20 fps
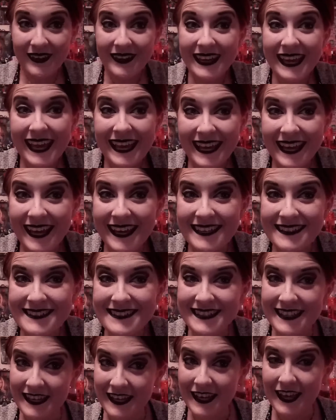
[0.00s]
Okay, guys.
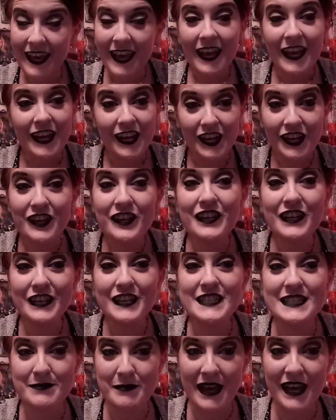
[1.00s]
Here
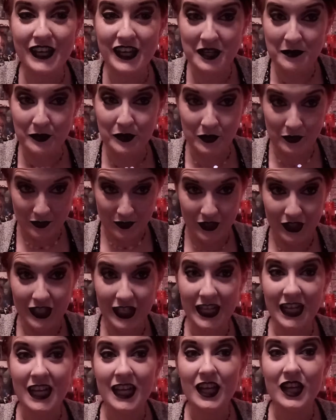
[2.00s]
is my number one,
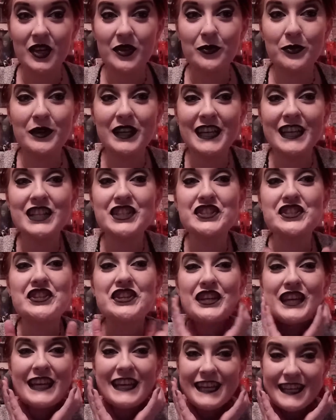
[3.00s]
which
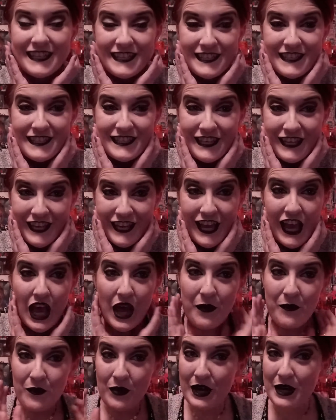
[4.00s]
is
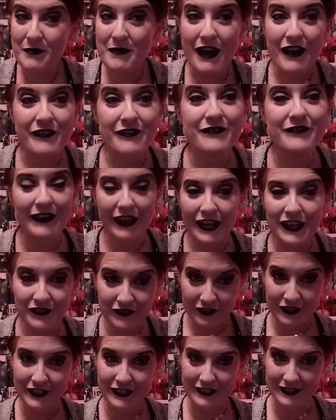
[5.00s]
one of my
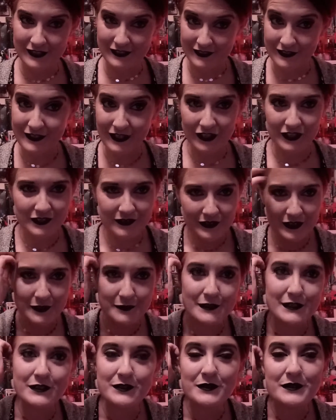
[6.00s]
favorite nostalgia
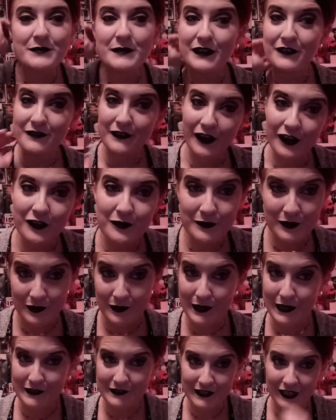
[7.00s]
films. This was my favorite
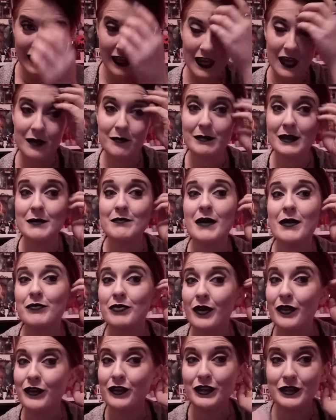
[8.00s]
movie when I was a kid. Me and my
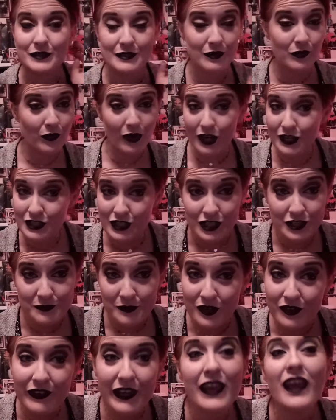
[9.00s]
brother used to watch
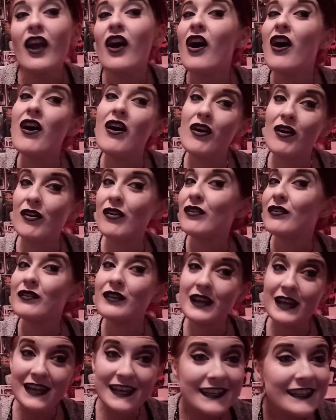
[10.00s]
this movie
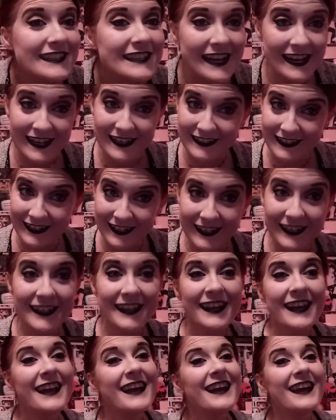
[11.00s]
on a daily.